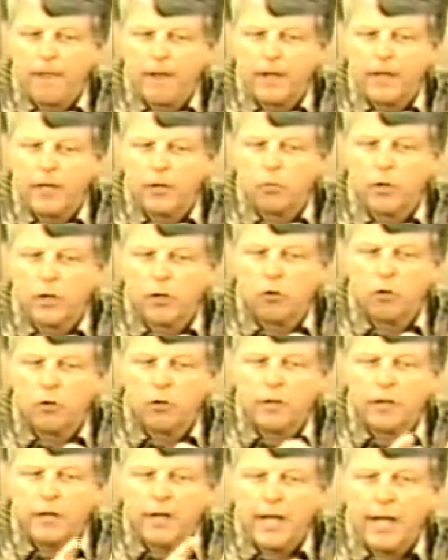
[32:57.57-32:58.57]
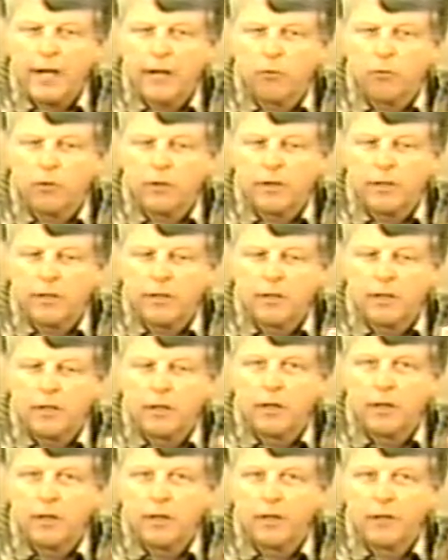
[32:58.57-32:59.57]
He recorded accurately
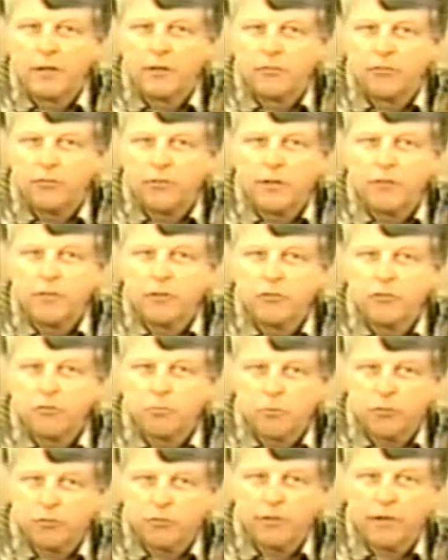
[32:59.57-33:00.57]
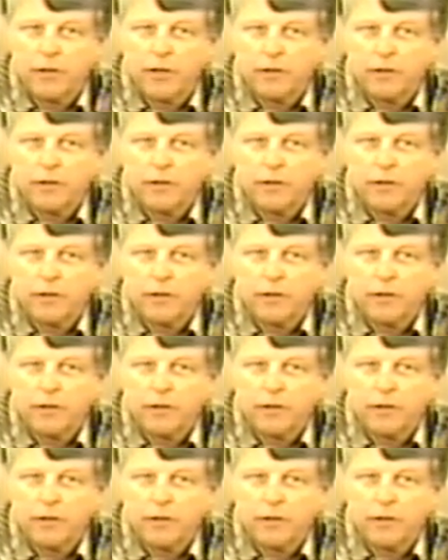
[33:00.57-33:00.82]
Stephen's mistake.